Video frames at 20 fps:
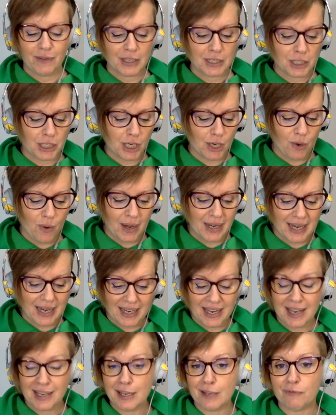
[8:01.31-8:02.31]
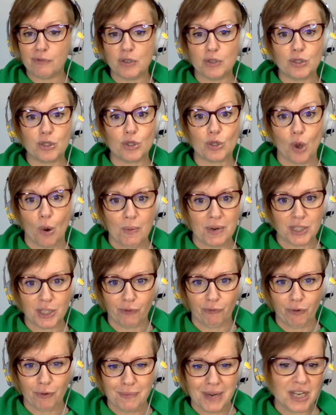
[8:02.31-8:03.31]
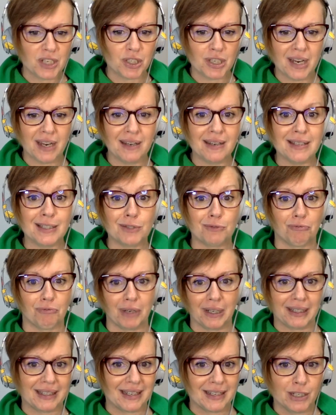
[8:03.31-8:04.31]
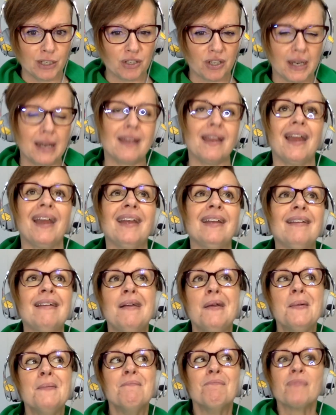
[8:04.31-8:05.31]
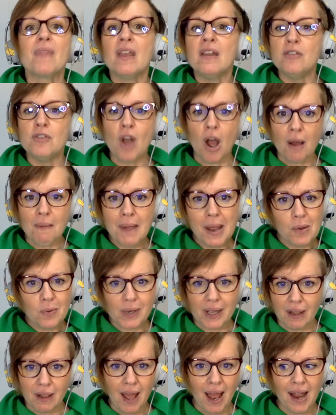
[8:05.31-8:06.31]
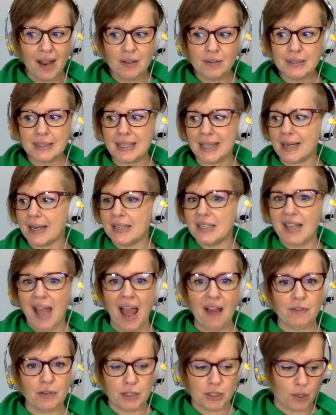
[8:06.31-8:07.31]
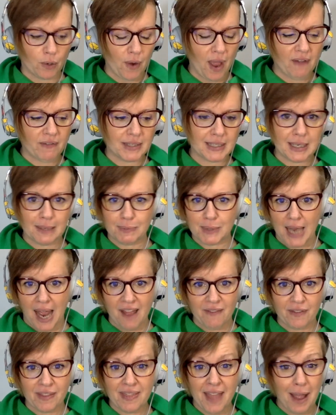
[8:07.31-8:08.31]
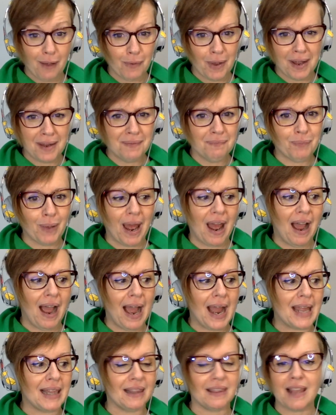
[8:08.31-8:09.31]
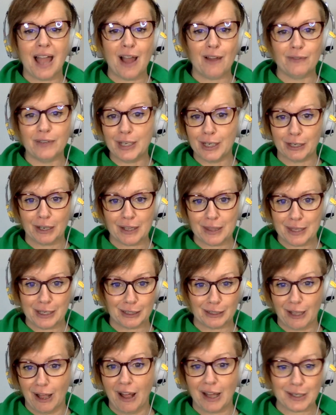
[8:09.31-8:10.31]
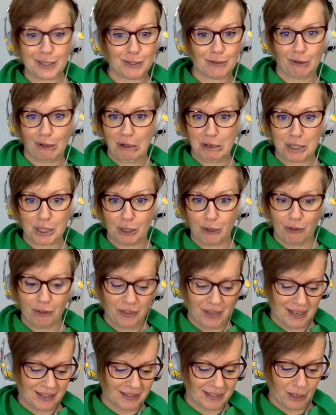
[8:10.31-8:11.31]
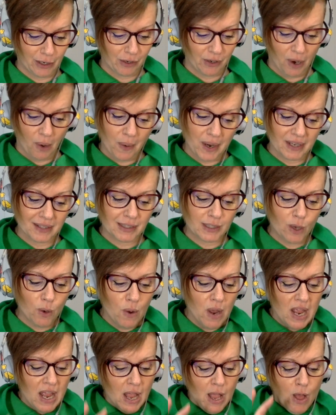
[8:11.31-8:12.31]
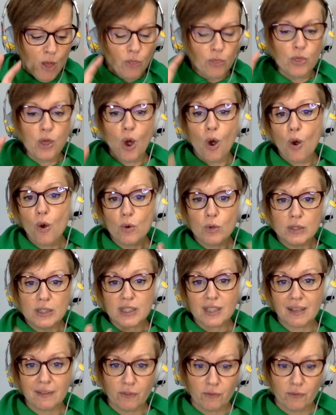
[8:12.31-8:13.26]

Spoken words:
into, and it can give you so much information. It's really intriguing. Not my wheelhouse. Like I don't have a deep dive in that one, but I love hearing the astrological things that are going. So those